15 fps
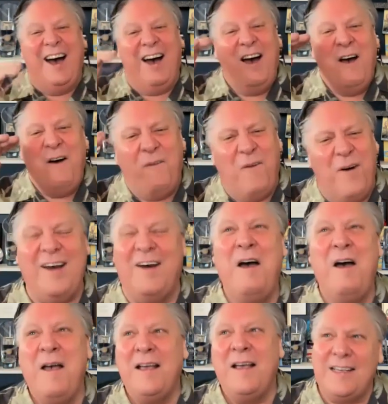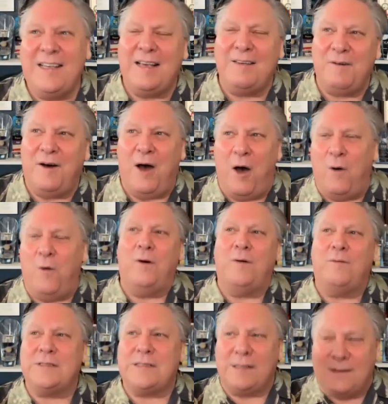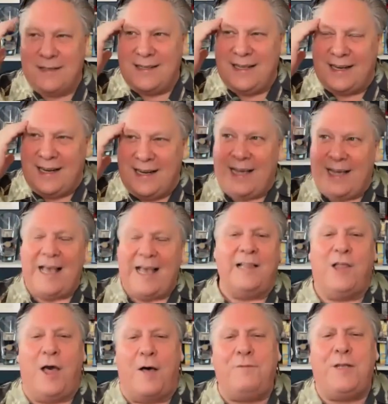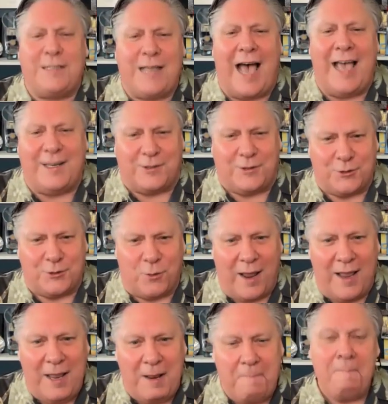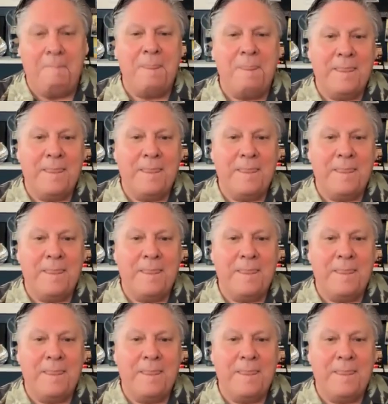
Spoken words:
What? And I love the titles, right?